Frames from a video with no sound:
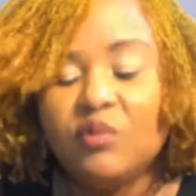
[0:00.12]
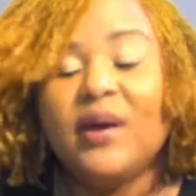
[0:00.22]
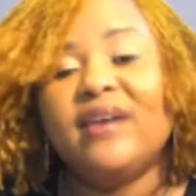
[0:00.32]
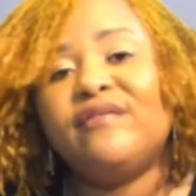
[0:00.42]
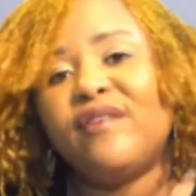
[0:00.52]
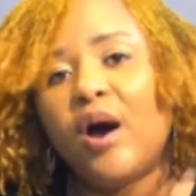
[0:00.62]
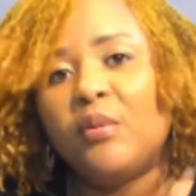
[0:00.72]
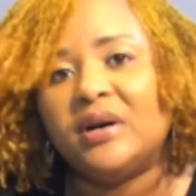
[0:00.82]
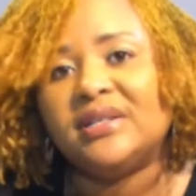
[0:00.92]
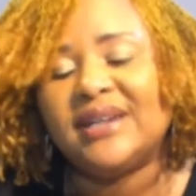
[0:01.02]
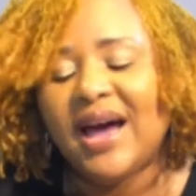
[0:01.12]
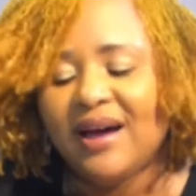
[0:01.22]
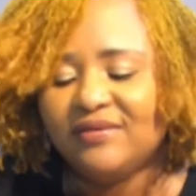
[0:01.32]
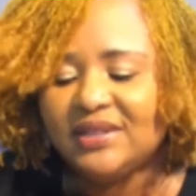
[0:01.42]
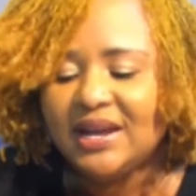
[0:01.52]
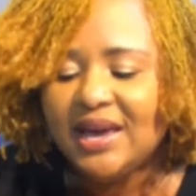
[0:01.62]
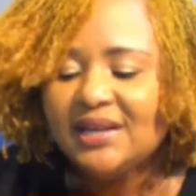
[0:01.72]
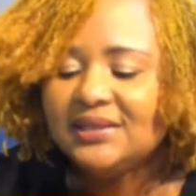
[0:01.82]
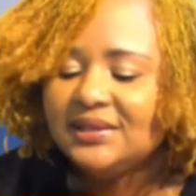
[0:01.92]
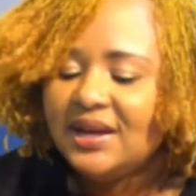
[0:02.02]
way forward after a
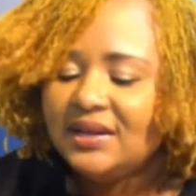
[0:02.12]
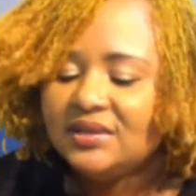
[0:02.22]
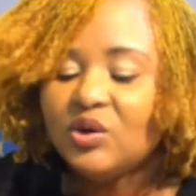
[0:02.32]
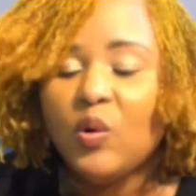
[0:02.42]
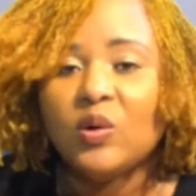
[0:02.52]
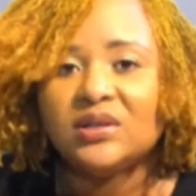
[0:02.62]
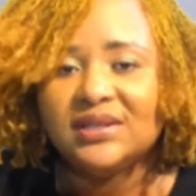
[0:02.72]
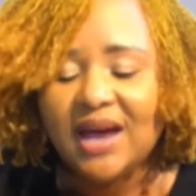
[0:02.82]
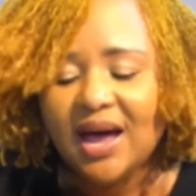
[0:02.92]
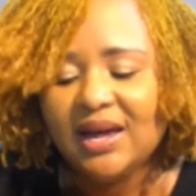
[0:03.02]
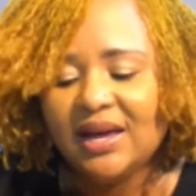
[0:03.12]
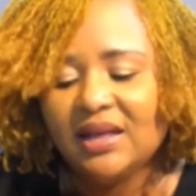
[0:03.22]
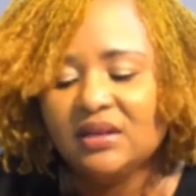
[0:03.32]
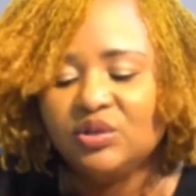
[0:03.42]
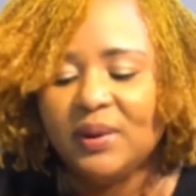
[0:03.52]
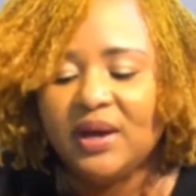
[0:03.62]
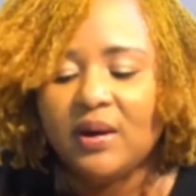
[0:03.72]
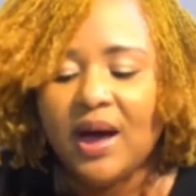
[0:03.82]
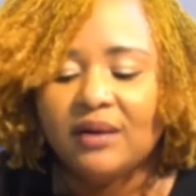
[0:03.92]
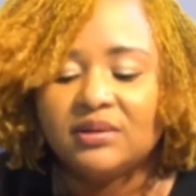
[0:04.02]
6-all tie in the Tobago
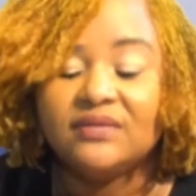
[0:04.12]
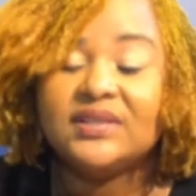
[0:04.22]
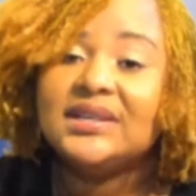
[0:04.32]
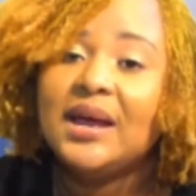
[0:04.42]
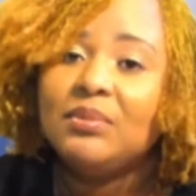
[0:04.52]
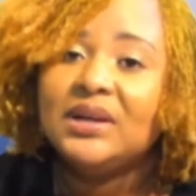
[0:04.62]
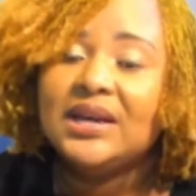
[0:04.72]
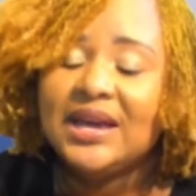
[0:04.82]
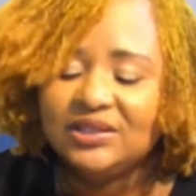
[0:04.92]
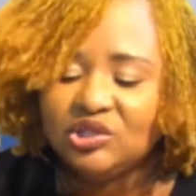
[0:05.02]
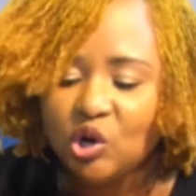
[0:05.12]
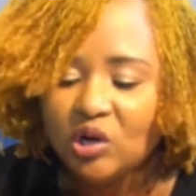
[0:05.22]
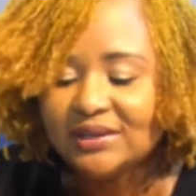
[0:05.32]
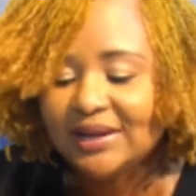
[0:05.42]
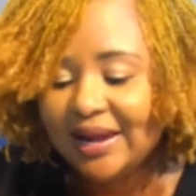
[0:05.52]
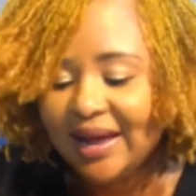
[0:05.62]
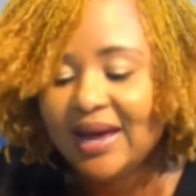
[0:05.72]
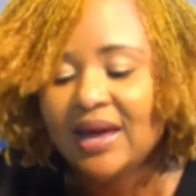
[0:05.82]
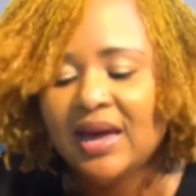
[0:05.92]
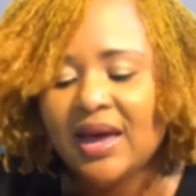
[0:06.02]
House of Assembly is not clear,
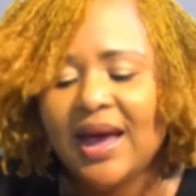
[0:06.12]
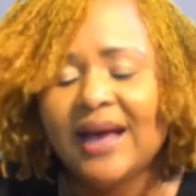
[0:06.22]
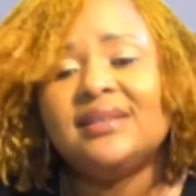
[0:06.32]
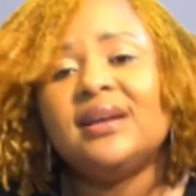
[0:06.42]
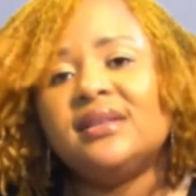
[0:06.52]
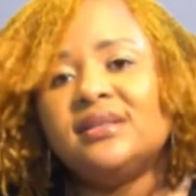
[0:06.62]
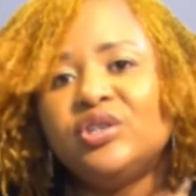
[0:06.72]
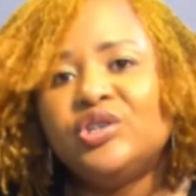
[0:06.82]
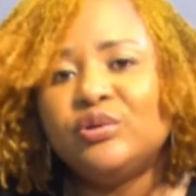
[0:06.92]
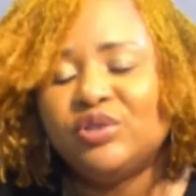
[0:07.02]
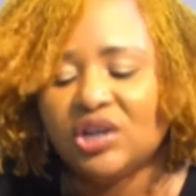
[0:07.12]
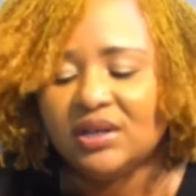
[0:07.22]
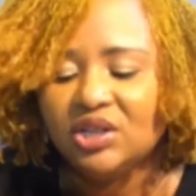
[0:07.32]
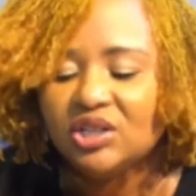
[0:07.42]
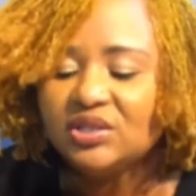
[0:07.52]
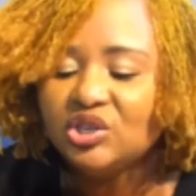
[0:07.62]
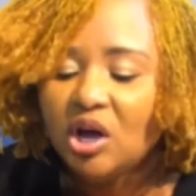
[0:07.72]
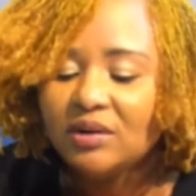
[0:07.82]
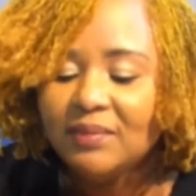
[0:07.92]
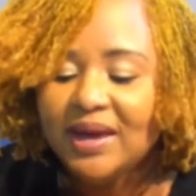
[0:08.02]
as the Constitution does
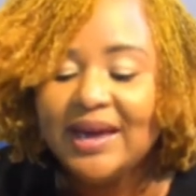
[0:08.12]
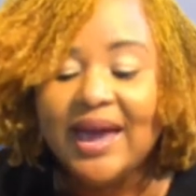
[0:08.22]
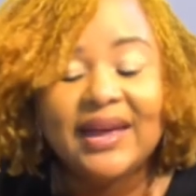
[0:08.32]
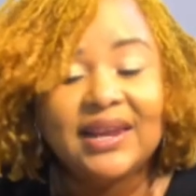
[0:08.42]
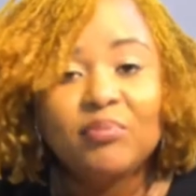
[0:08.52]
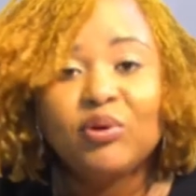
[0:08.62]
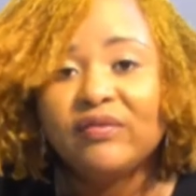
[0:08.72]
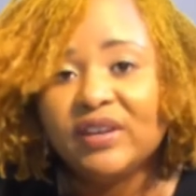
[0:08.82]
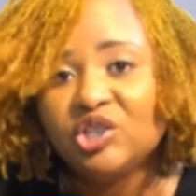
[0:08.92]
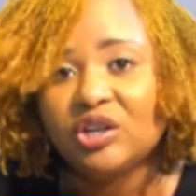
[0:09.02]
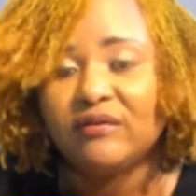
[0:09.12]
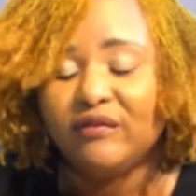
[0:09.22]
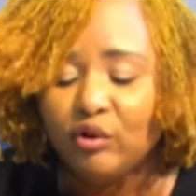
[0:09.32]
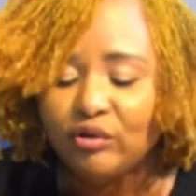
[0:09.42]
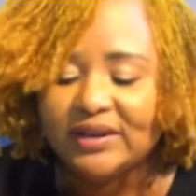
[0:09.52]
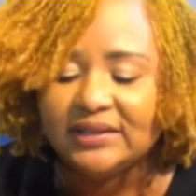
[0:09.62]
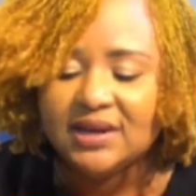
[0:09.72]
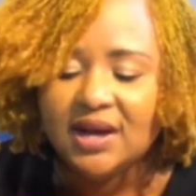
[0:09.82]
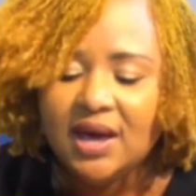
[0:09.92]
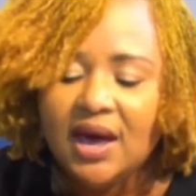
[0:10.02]
not make any provision for it.
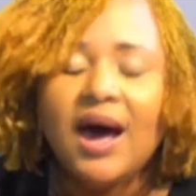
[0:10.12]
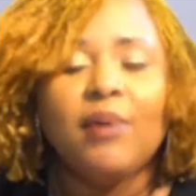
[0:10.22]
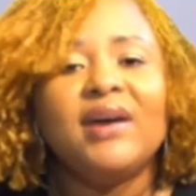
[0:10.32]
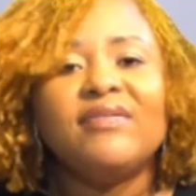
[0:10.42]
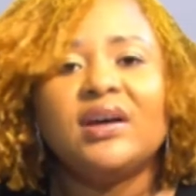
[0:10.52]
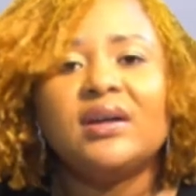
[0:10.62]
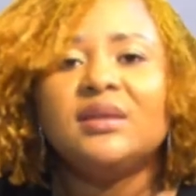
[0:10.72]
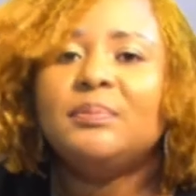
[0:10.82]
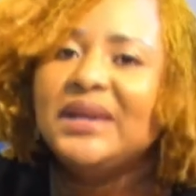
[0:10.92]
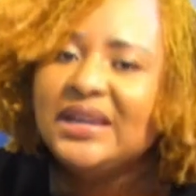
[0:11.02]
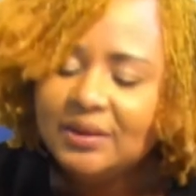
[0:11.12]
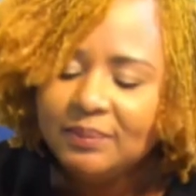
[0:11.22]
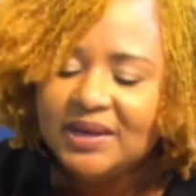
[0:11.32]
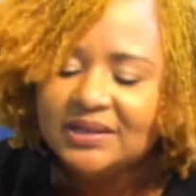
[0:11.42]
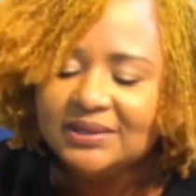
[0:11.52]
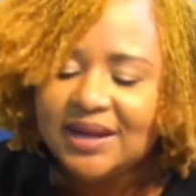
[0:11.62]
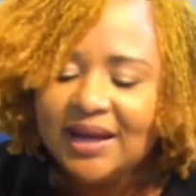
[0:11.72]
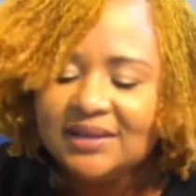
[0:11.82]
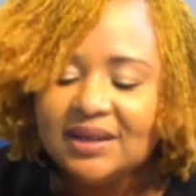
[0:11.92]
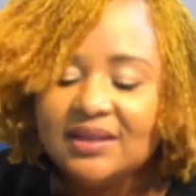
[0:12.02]
However, the PDP
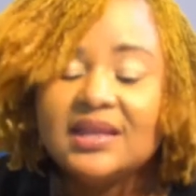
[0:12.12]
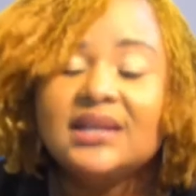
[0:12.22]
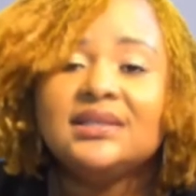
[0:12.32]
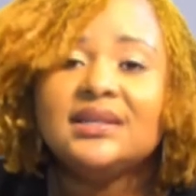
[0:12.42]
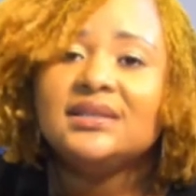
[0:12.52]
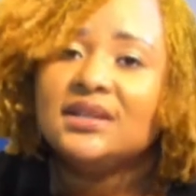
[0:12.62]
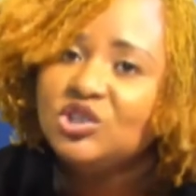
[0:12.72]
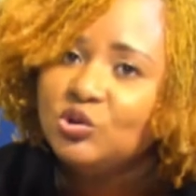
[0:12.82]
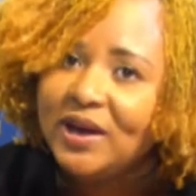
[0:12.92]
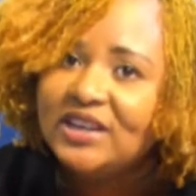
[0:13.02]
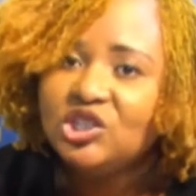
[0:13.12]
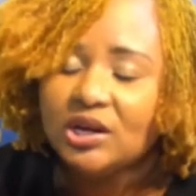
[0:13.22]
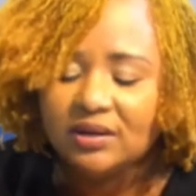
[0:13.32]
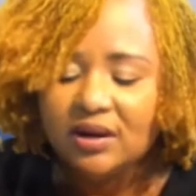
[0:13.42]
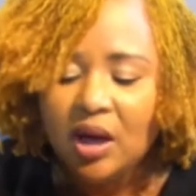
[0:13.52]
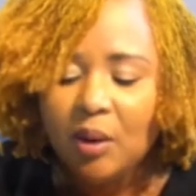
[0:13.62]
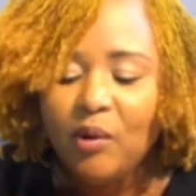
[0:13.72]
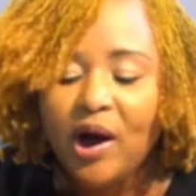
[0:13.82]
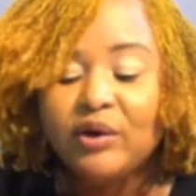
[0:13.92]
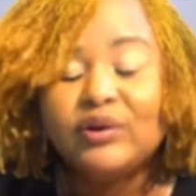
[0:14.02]
says this situation
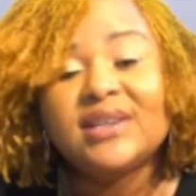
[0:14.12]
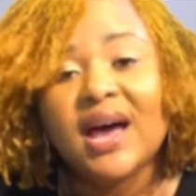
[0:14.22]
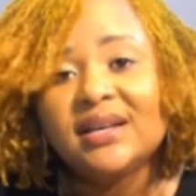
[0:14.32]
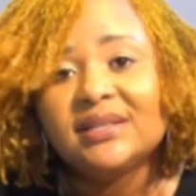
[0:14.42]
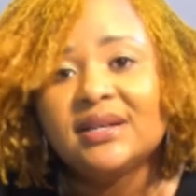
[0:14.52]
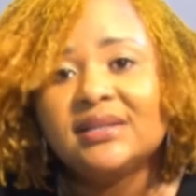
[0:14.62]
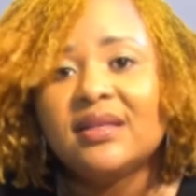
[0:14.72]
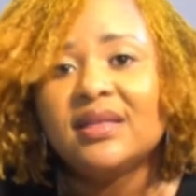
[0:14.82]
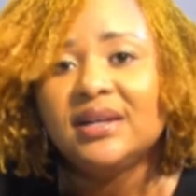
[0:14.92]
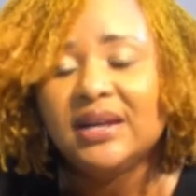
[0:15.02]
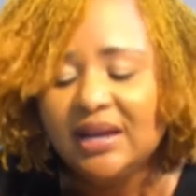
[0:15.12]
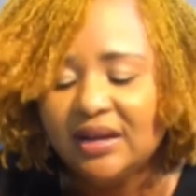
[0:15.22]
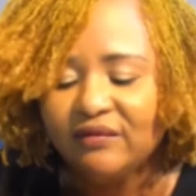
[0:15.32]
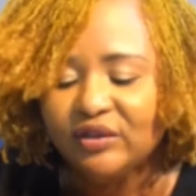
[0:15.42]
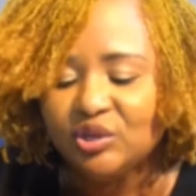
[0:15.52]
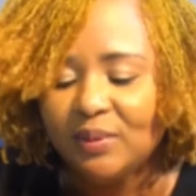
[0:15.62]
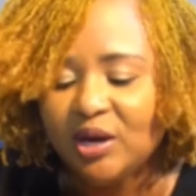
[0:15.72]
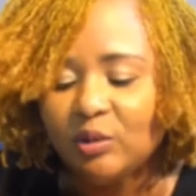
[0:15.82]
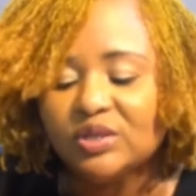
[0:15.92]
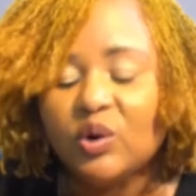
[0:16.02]
prioritizes the need for
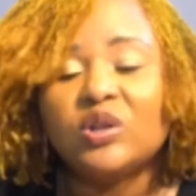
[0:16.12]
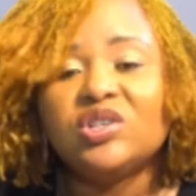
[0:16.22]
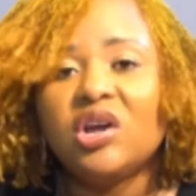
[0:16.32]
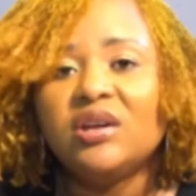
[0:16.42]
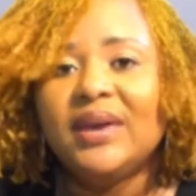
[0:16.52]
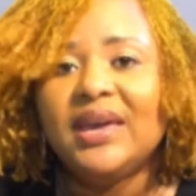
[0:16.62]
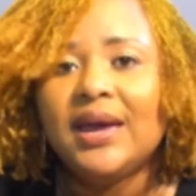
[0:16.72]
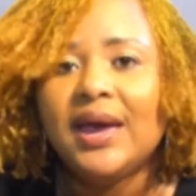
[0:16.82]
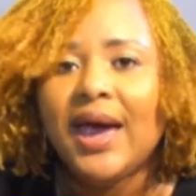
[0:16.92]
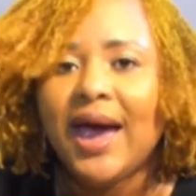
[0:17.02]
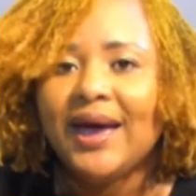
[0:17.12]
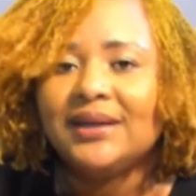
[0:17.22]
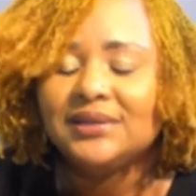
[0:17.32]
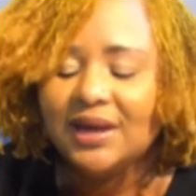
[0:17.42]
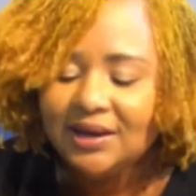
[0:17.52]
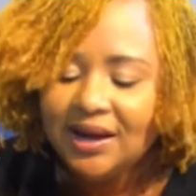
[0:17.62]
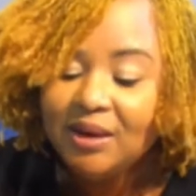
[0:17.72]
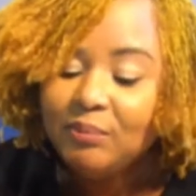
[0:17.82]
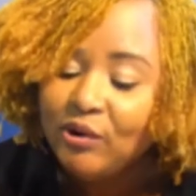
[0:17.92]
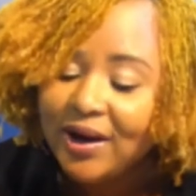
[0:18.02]
Tobago's autonomy and in a
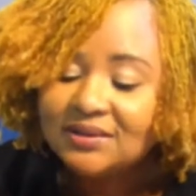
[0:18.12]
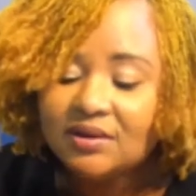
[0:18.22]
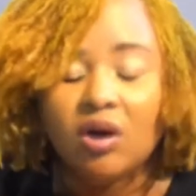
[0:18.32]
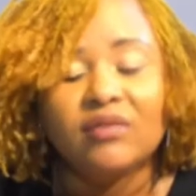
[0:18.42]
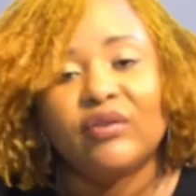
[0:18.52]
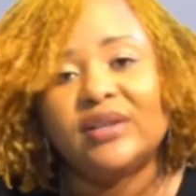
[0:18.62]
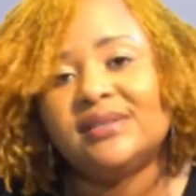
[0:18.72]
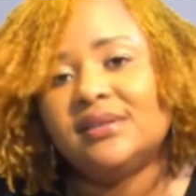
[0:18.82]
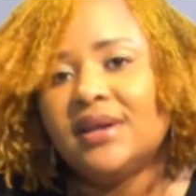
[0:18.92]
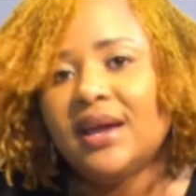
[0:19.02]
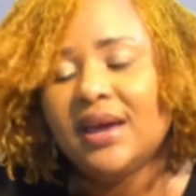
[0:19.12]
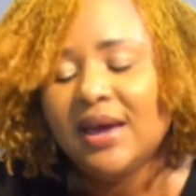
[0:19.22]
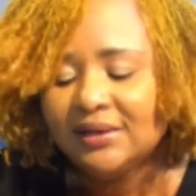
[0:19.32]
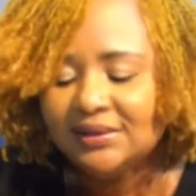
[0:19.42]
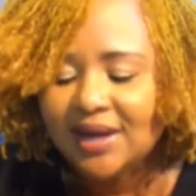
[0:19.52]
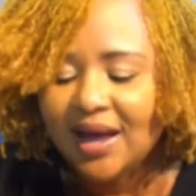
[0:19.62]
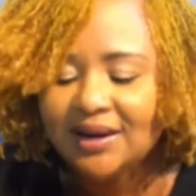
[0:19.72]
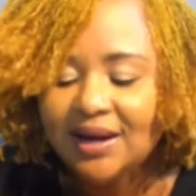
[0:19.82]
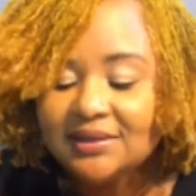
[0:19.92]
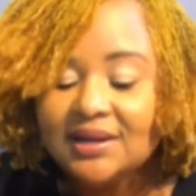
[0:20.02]
press conference today said
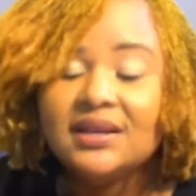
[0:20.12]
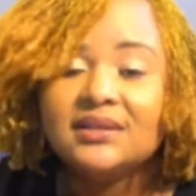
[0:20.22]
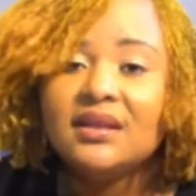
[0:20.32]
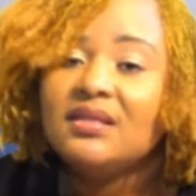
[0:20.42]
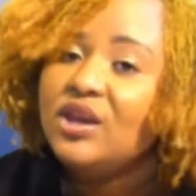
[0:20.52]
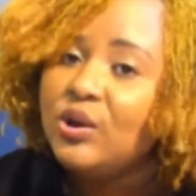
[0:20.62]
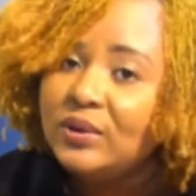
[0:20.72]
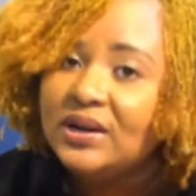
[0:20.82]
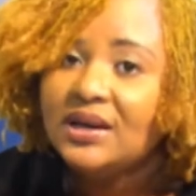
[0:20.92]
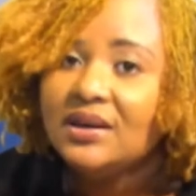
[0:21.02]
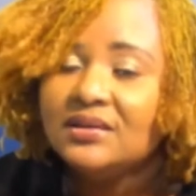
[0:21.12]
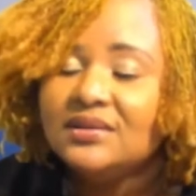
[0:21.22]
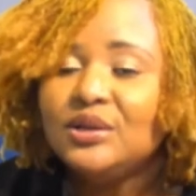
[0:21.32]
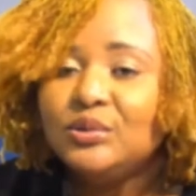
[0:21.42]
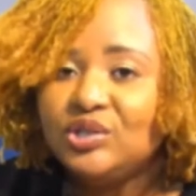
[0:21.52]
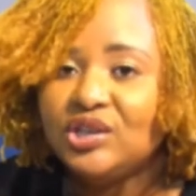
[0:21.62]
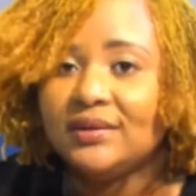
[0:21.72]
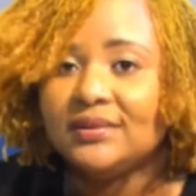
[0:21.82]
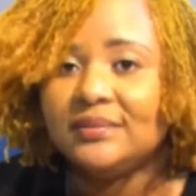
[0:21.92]
it is the only solution.